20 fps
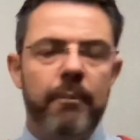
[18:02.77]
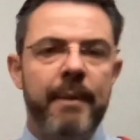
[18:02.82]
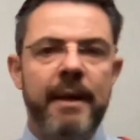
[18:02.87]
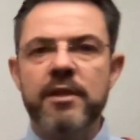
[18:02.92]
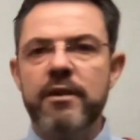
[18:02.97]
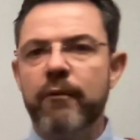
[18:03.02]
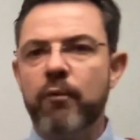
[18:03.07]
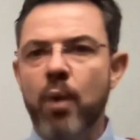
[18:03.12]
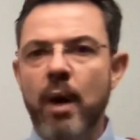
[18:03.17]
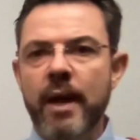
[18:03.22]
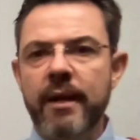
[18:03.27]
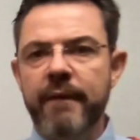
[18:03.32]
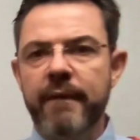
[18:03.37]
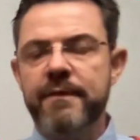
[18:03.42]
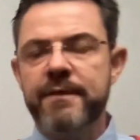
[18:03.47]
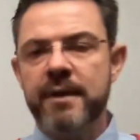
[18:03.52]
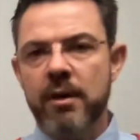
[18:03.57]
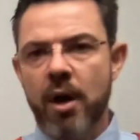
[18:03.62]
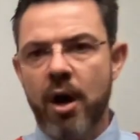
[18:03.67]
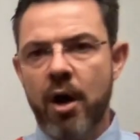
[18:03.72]
bunch of what if
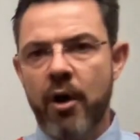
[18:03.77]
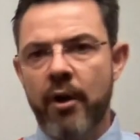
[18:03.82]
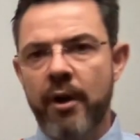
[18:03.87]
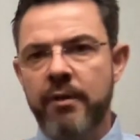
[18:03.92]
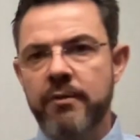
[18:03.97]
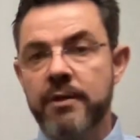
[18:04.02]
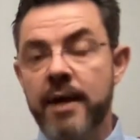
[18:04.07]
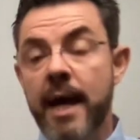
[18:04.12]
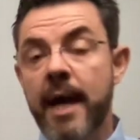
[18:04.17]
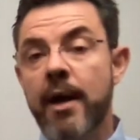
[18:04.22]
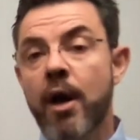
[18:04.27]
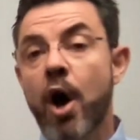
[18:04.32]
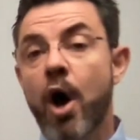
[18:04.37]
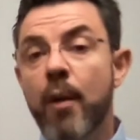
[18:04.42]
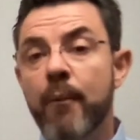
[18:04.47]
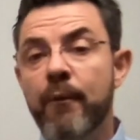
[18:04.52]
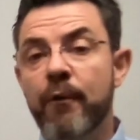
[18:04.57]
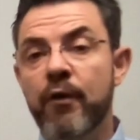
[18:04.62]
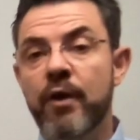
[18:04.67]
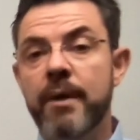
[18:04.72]
scenarios and
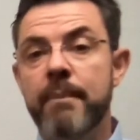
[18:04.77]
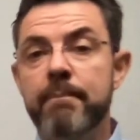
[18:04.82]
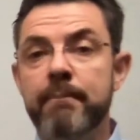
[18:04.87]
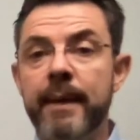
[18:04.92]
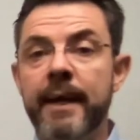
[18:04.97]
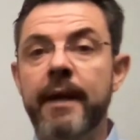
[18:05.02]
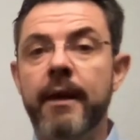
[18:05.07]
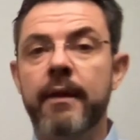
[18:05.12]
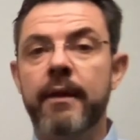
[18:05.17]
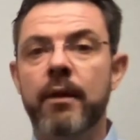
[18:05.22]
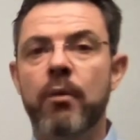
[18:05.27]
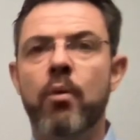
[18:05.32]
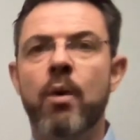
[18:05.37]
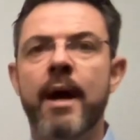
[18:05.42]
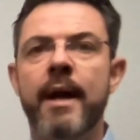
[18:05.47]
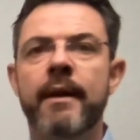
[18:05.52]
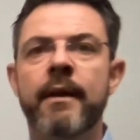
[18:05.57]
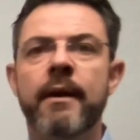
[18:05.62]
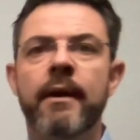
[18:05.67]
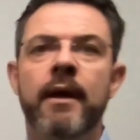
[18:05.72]
hopefully pick the
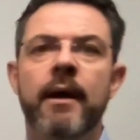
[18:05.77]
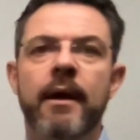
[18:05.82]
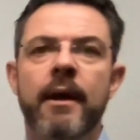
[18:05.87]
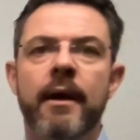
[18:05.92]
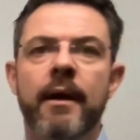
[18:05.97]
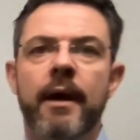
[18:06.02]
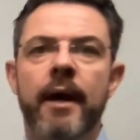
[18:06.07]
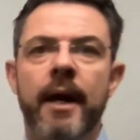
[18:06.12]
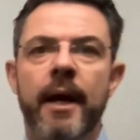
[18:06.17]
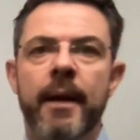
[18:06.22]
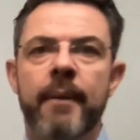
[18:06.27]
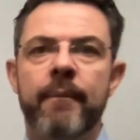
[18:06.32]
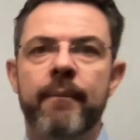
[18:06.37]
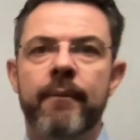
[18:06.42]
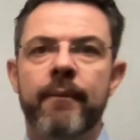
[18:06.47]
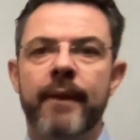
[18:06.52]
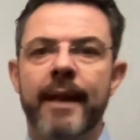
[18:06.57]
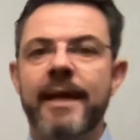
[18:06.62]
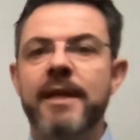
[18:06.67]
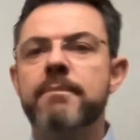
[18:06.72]
one
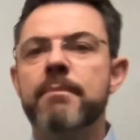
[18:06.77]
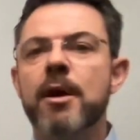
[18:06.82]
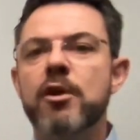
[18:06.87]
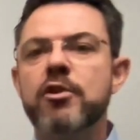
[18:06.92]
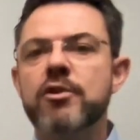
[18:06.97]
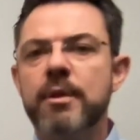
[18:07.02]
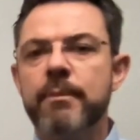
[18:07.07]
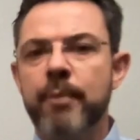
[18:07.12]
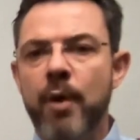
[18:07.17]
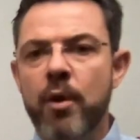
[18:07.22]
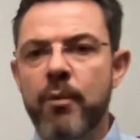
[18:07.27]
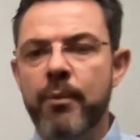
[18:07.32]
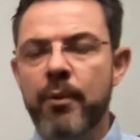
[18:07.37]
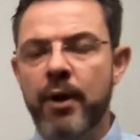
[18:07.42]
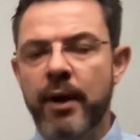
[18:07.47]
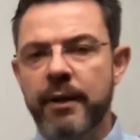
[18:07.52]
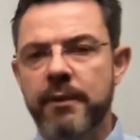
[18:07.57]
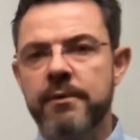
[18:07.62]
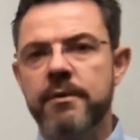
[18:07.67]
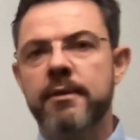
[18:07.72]
um, that is most
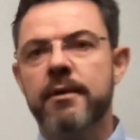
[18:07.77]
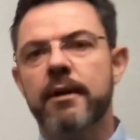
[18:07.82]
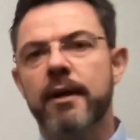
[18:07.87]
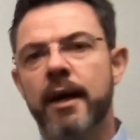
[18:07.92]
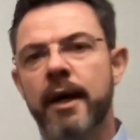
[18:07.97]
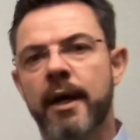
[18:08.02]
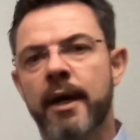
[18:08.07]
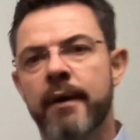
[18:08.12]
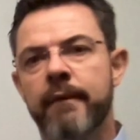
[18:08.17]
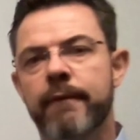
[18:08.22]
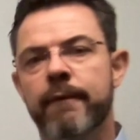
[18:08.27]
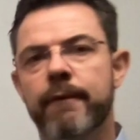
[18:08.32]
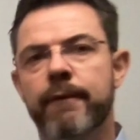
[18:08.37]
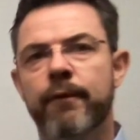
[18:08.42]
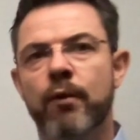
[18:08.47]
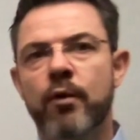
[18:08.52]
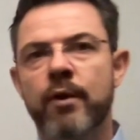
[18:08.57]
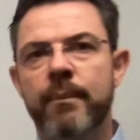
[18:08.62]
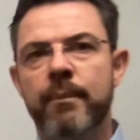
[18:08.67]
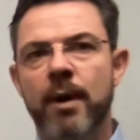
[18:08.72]
appropriate uh,
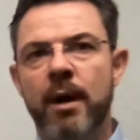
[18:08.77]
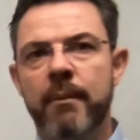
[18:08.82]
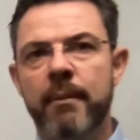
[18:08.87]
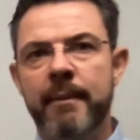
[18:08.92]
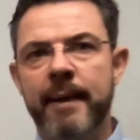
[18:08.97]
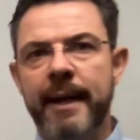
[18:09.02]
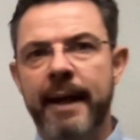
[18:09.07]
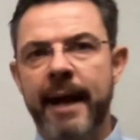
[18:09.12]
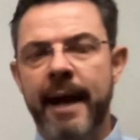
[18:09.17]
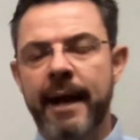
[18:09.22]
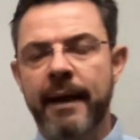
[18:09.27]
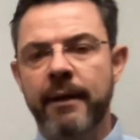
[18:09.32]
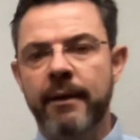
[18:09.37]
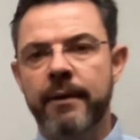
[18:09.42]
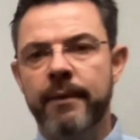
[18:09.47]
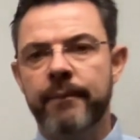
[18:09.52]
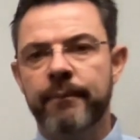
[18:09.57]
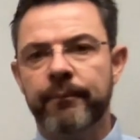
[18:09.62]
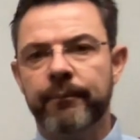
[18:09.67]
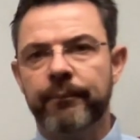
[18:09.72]
for the problem at hand.
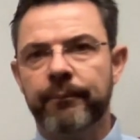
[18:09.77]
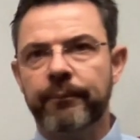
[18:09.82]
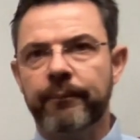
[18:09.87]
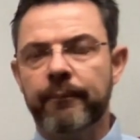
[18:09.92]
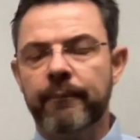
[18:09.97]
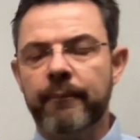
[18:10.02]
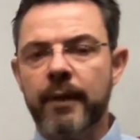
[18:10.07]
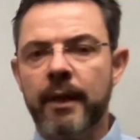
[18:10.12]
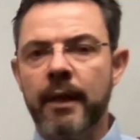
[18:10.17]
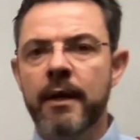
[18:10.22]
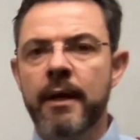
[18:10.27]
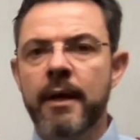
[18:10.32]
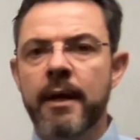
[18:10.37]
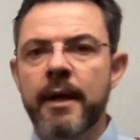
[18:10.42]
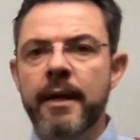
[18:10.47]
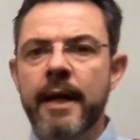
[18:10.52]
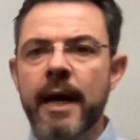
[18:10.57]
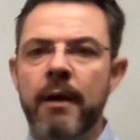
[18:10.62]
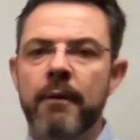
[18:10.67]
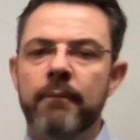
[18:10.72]

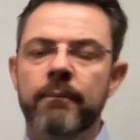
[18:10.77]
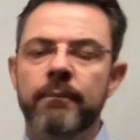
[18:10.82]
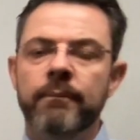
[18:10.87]
Now,